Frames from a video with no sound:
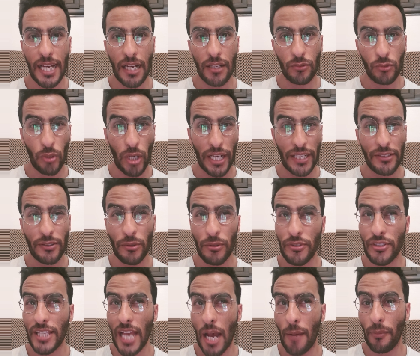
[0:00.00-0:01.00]
trying to
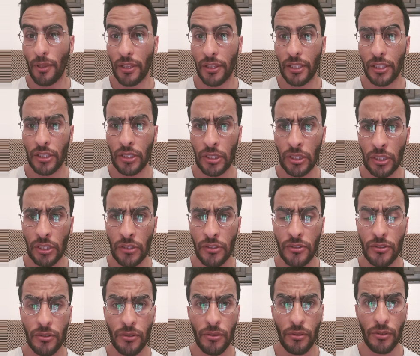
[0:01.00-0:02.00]
examine the
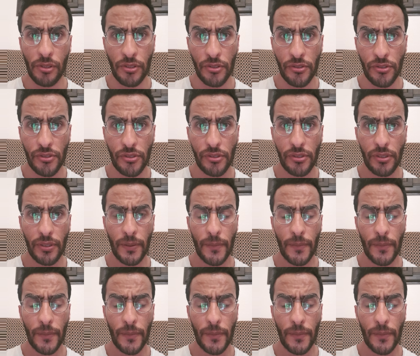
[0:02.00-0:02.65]
students